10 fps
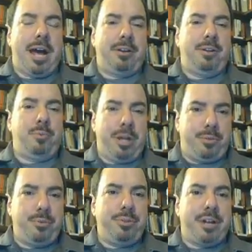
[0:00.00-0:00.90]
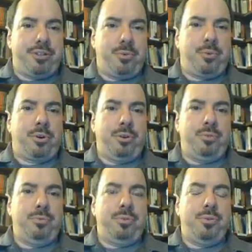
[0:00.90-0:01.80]
went through that door,
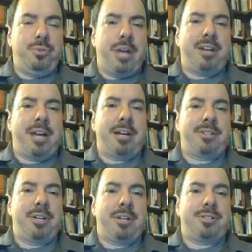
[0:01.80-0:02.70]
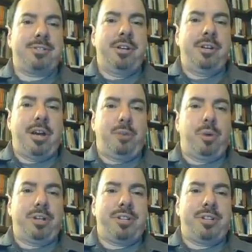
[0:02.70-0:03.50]
who gained access at what